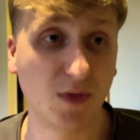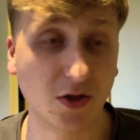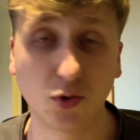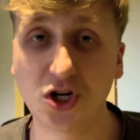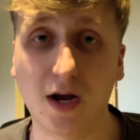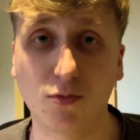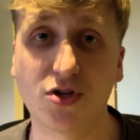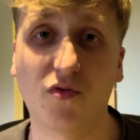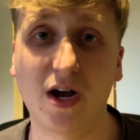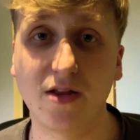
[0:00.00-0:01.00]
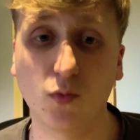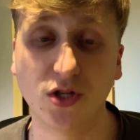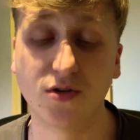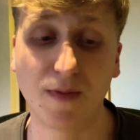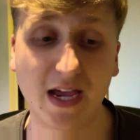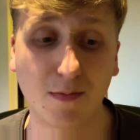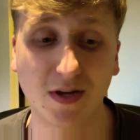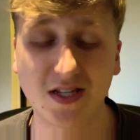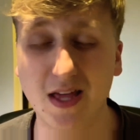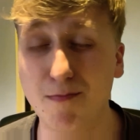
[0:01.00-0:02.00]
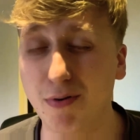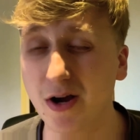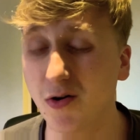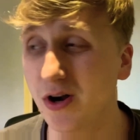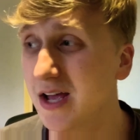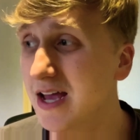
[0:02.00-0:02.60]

I thought Schlupp was the right one to make, but to then bring on,